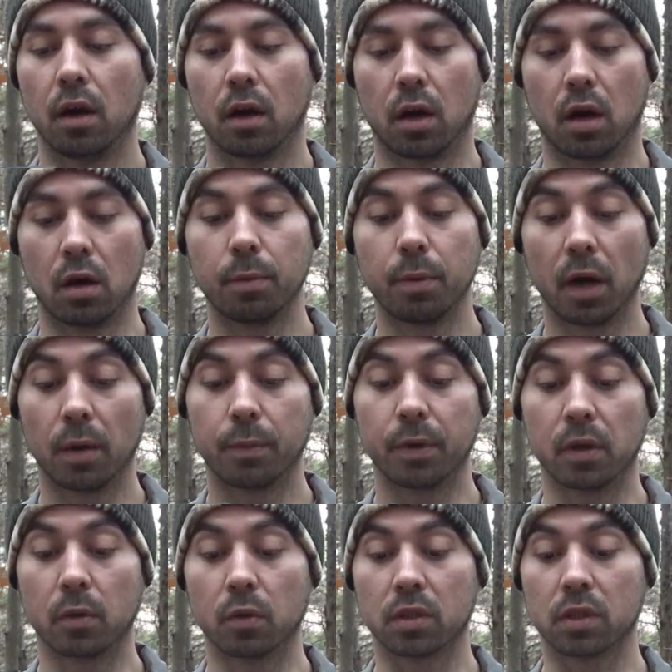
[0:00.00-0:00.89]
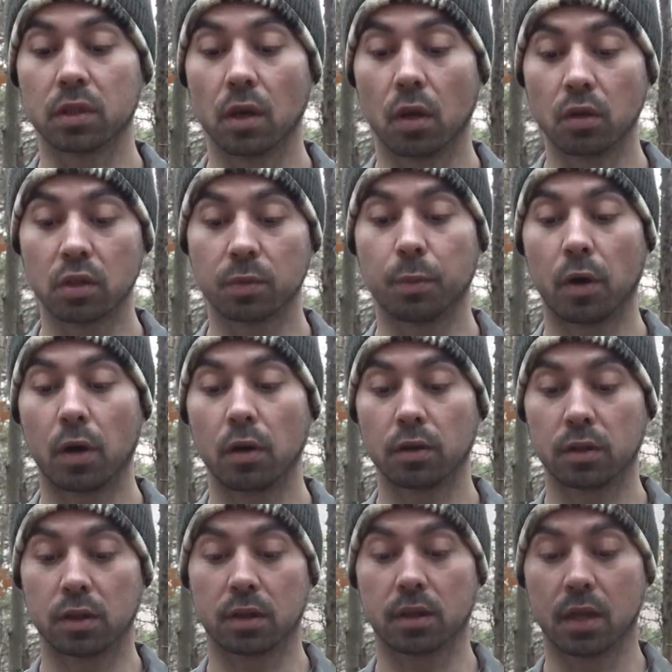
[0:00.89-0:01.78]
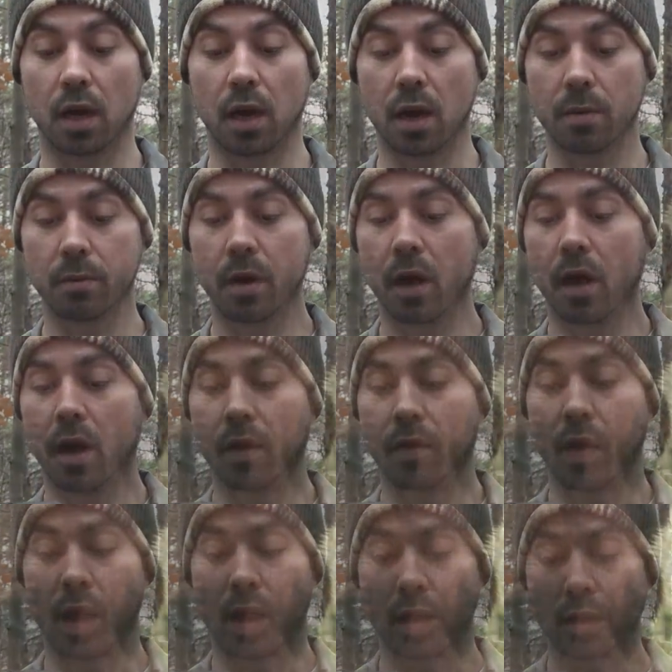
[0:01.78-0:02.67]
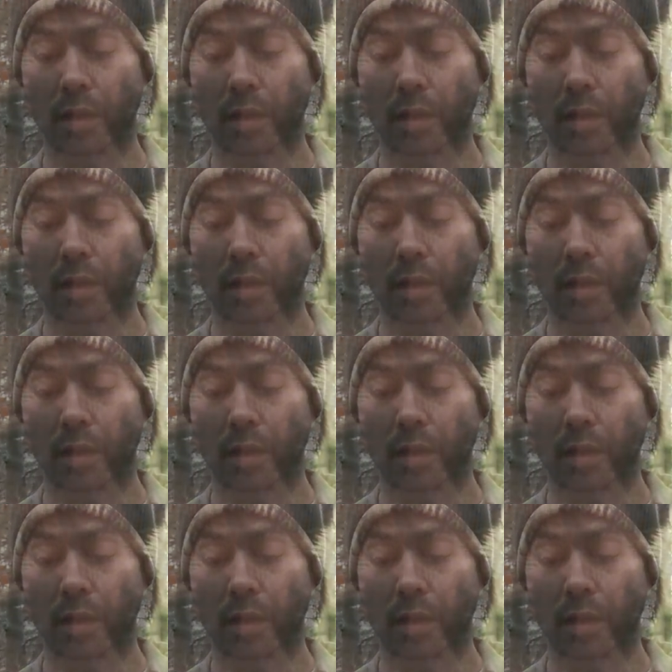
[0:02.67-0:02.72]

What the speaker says: Our puppy was so small at this time that he